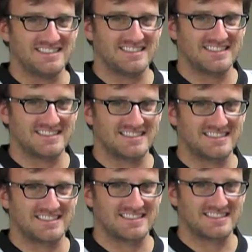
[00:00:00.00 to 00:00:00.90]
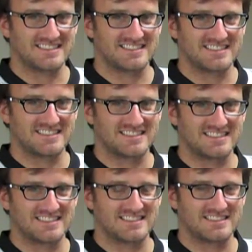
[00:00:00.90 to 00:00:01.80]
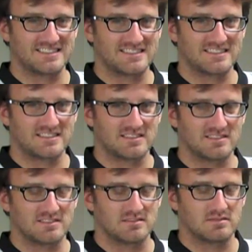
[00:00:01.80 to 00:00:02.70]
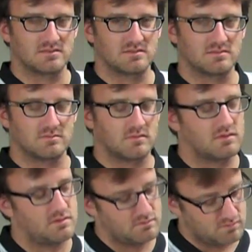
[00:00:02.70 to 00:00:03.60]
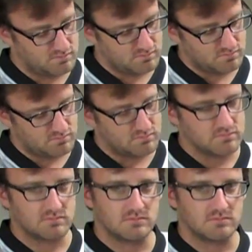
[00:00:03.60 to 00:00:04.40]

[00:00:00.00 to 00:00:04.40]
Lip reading: [no speech]